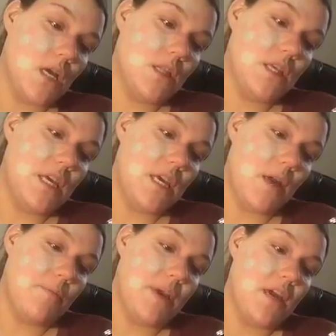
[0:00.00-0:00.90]

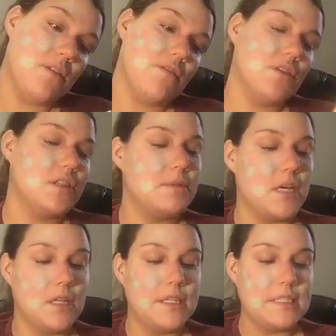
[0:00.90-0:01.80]
the pink for some
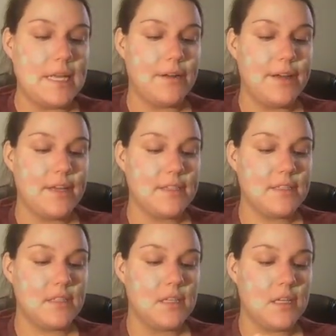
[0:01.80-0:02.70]
dullness areas.